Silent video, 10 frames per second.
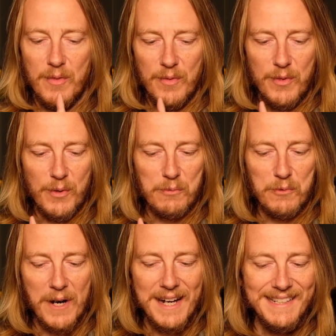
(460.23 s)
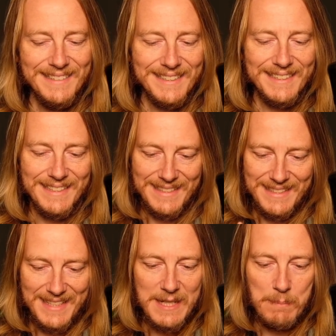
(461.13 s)
the right
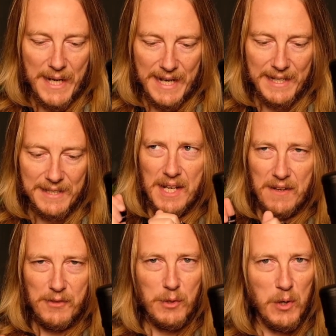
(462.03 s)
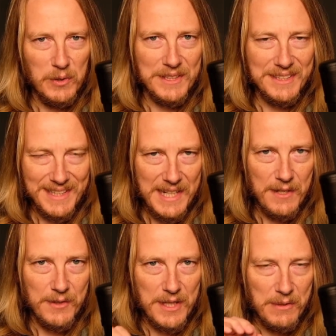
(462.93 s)
D-pad, if you hold it
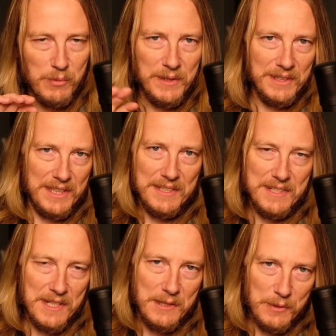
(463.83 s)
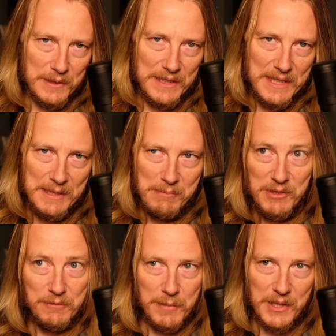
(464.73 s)
down, it wouldn't continually
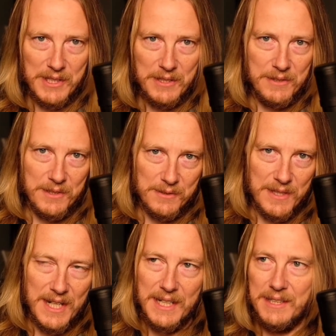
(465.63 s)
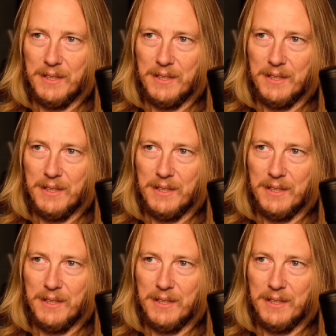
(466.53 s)
move Mario to the right,